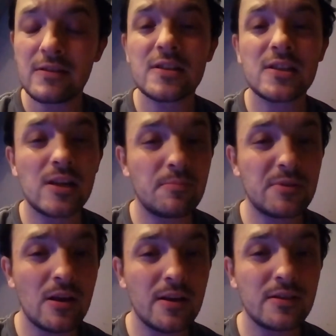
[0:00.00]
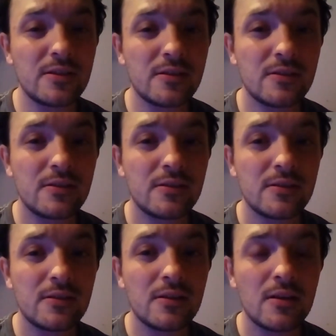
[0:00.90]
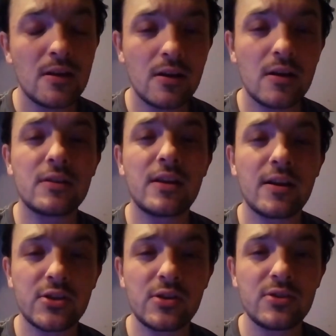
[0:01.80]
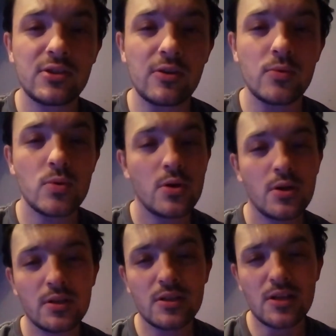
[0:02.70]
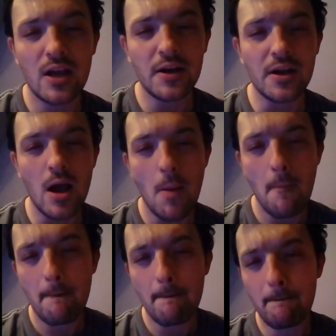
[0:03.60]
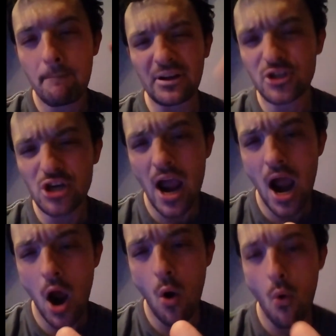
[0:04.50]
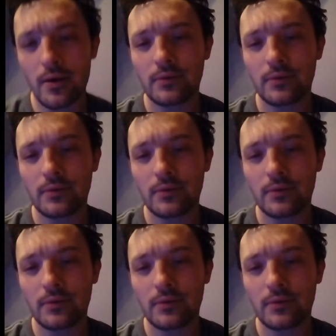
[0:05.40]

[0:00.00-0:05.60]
Sleep tight, and I'll catch you soon. Ta-da. Ciao!